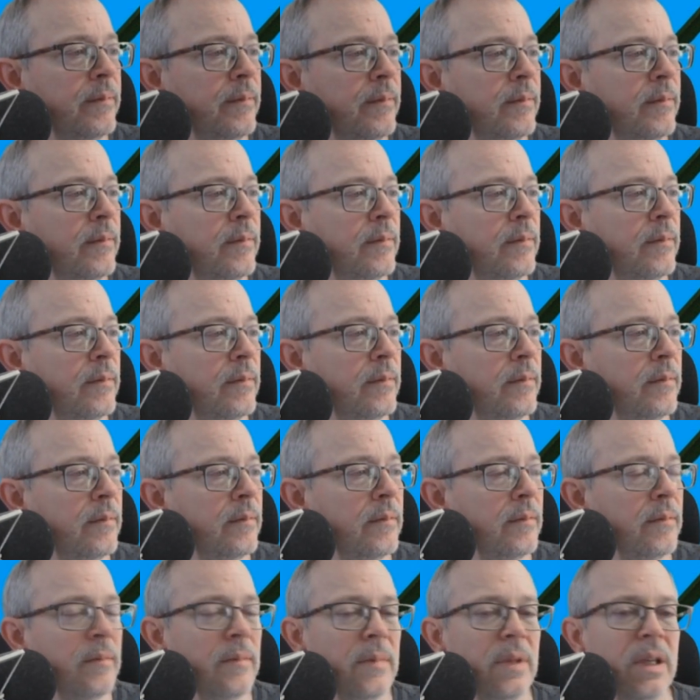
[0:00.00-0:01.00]
It's a
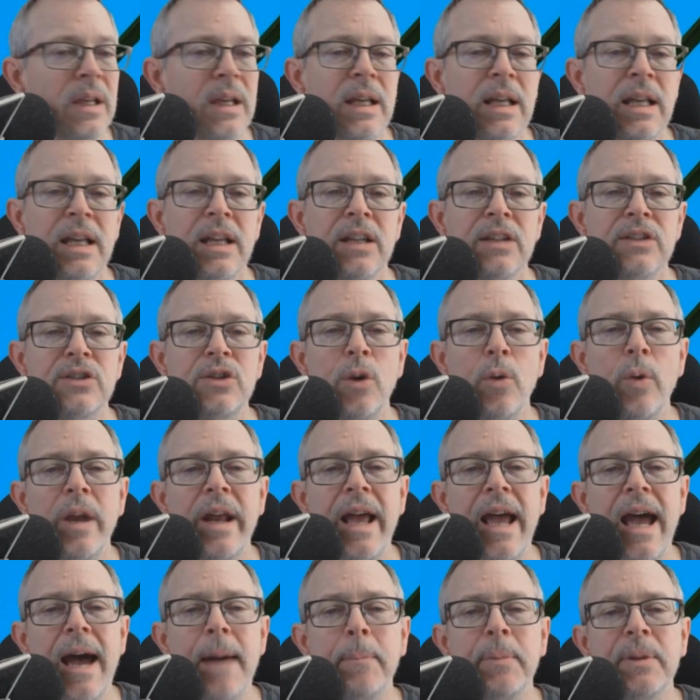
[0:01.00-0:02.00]
classic male. So
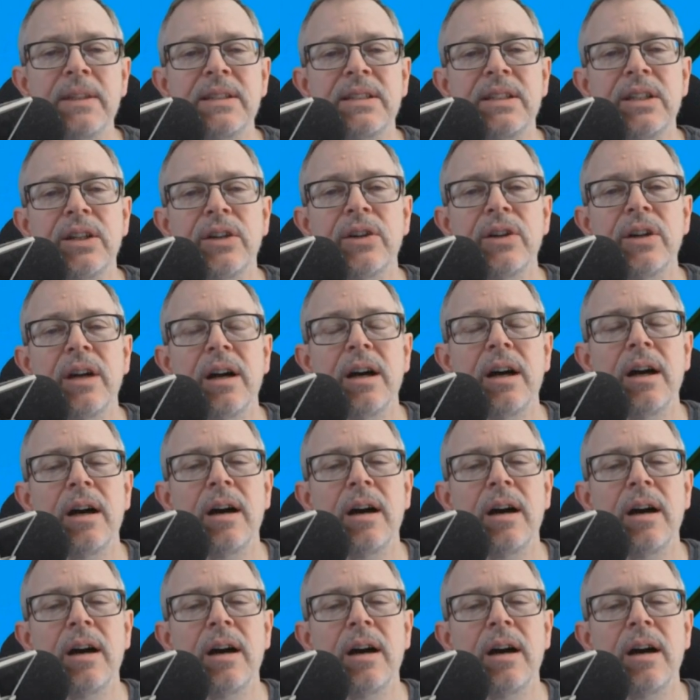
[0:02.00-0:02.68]
what happens here?